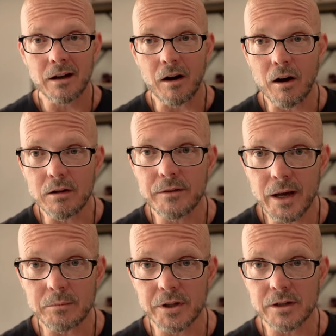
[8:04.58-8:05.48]
all of
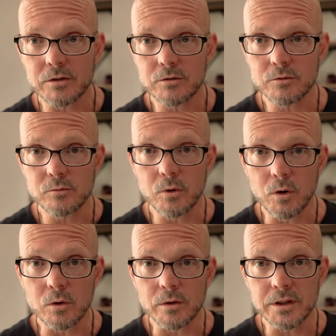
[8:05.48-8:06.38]
that played a huge
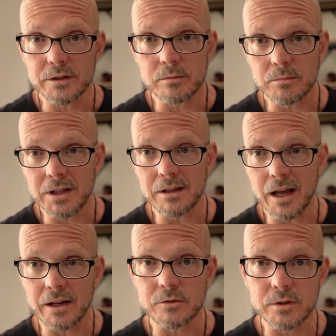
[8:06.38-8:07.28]
role into me
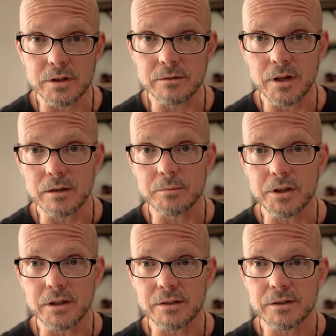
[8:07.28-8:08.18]
naturally
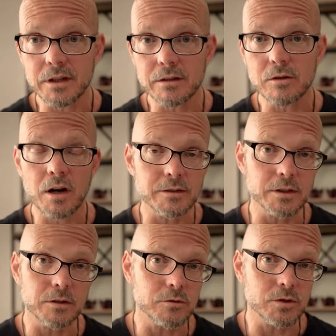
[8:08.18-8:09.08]
developing this and
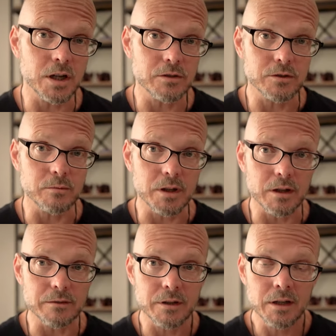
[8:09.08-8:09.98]
causing huge changes in my
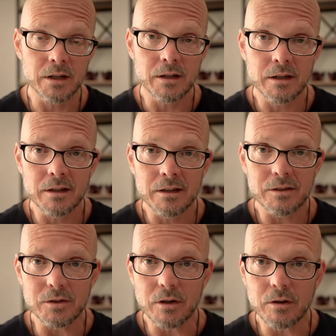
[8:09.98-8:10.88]
life.
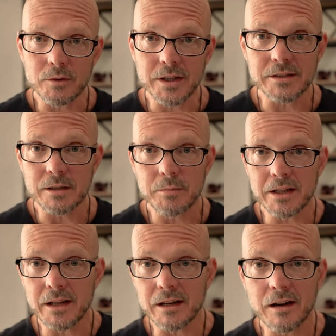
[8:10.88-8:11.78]
So with that said,
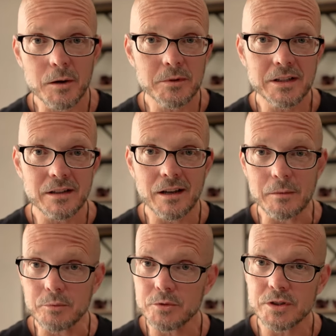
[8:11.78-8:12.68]
make that comment. I
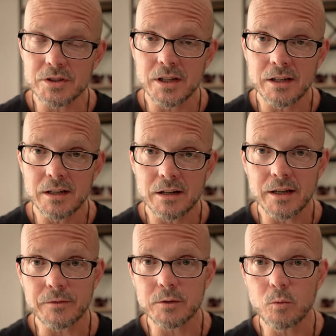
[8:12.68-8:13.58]
appreciate it.
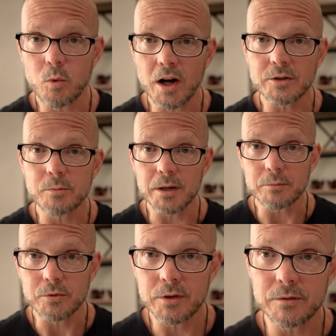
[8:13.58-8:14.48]
Definitely watch my
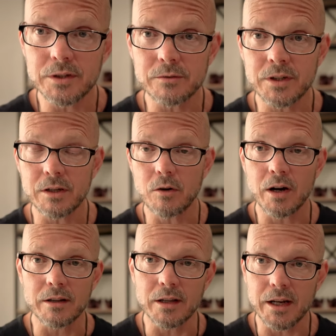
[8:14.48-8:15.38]
previous video
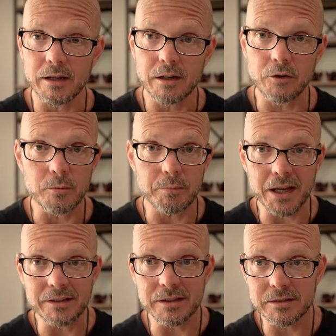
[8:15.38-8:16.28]
on letting go, the
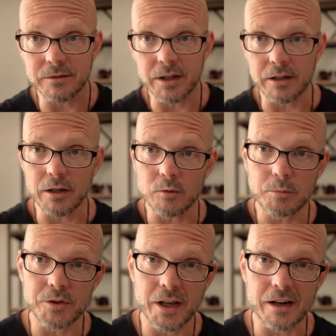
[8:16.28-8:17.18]
basics of letting go. We'll
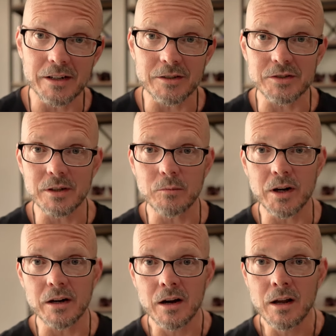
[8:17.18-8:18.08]
put that in here somewhere.